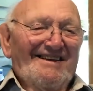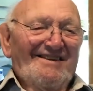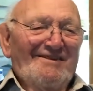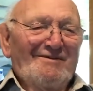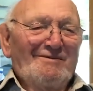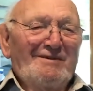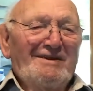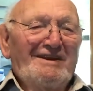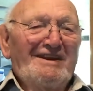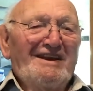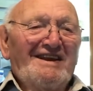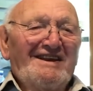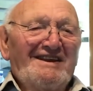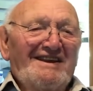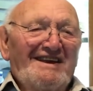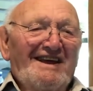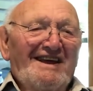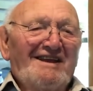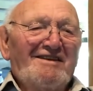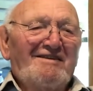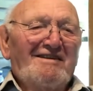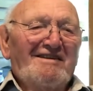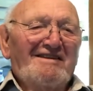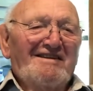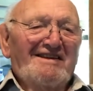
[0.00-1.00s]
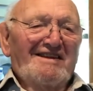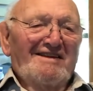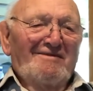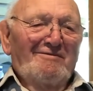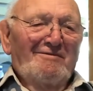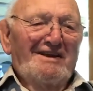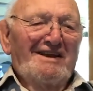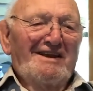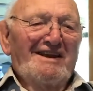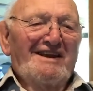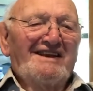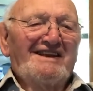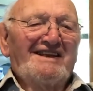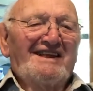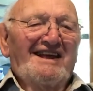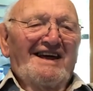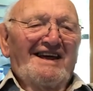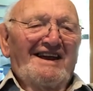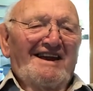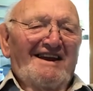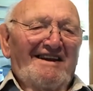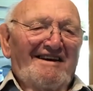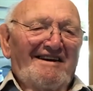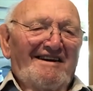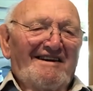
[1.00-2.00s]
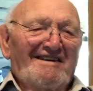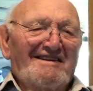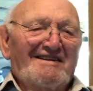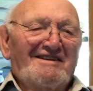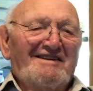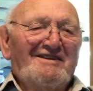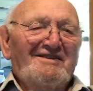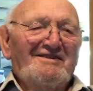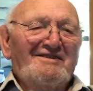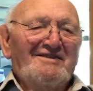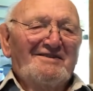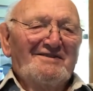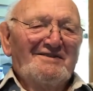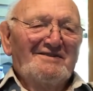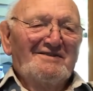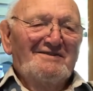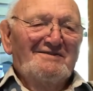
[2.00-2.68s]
We did that a lot too.